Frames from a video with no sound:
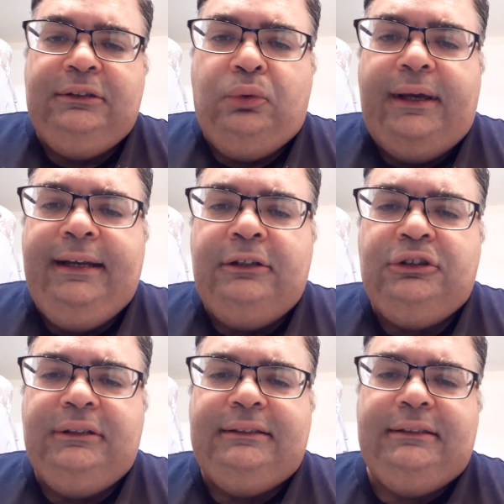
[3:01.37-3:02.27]
quite an
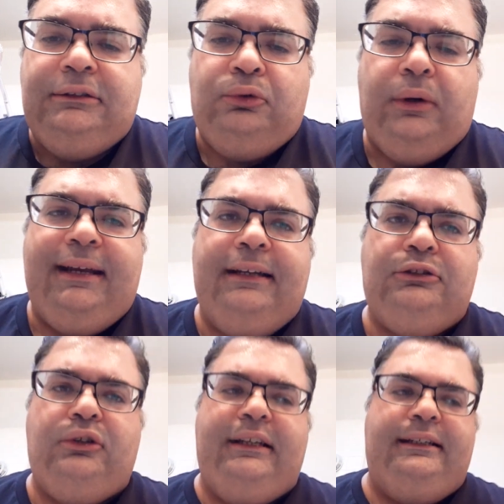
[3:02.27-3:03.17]

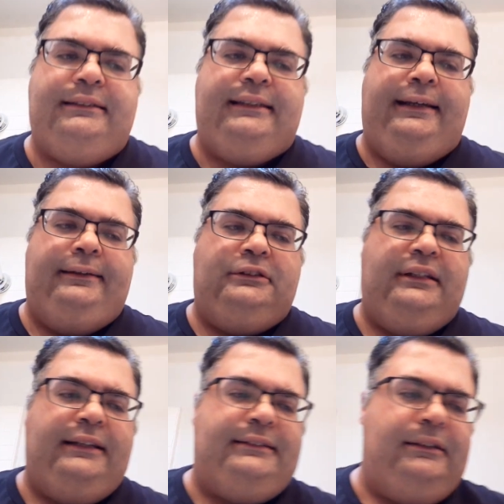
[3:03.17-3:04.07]
intriguing scent.
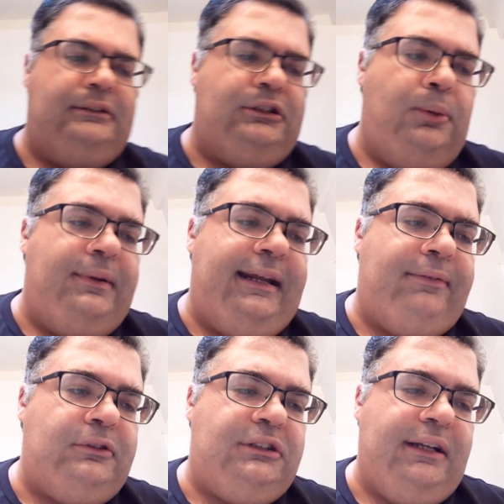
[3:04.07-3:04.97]
So that's the soap and
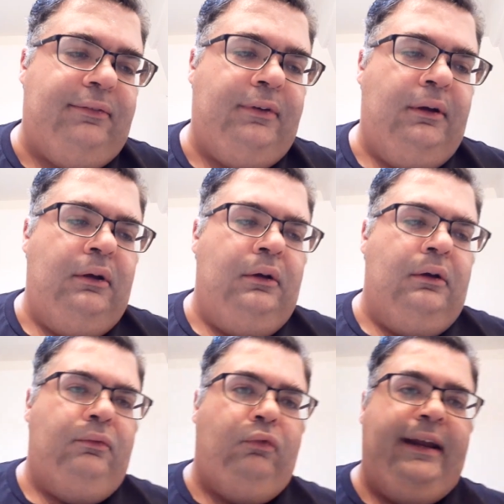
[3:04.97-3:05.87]
aftershave.
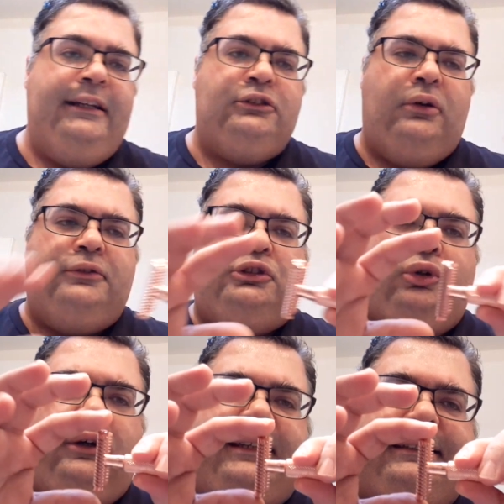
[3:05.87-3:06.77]
Razor of
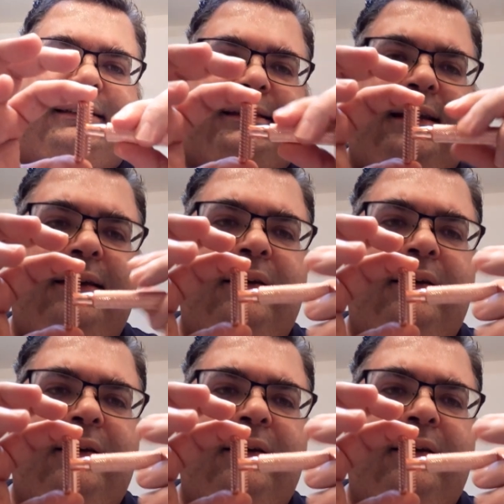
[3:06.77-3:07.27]
choice,